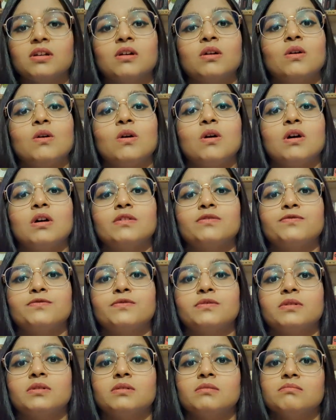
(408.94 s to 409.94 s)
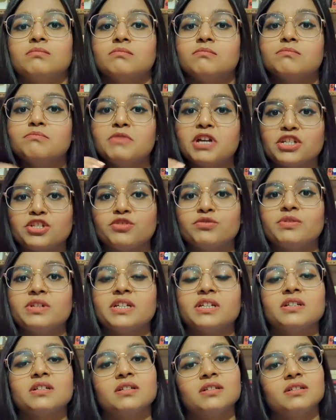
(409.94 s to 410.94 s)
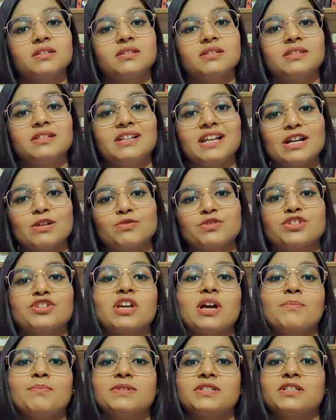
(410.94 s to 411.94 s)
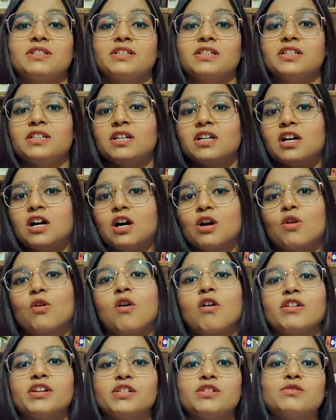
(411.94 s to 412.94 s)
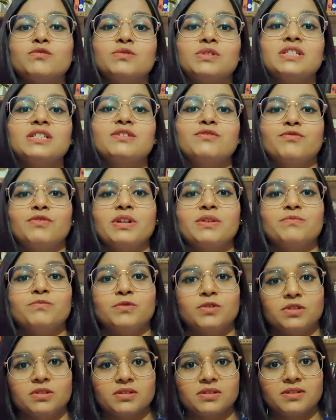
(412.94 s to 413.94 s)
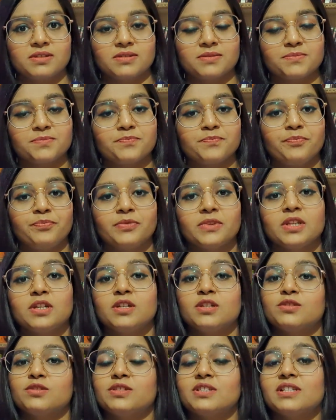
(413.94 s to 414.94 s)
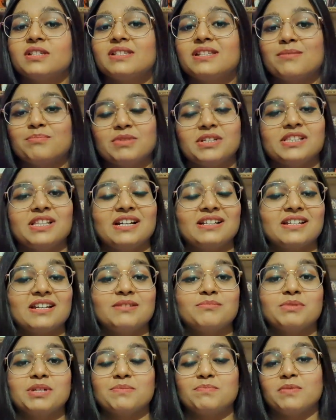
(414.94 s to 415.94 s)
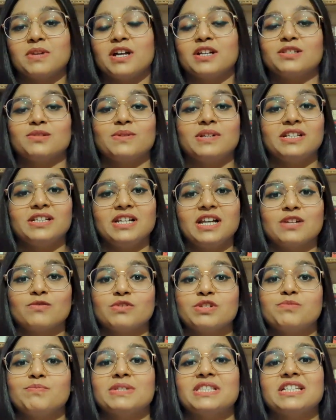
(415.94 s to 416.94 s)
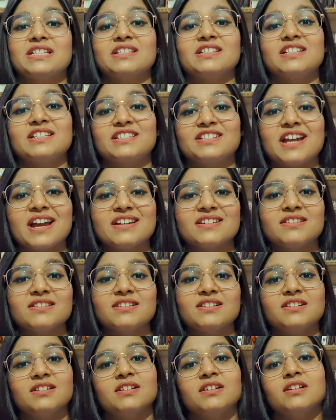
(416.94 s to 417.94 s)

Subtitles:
of measuring the language capacity according to these frameworks. So this is something that can be applied to any language, but this is the standard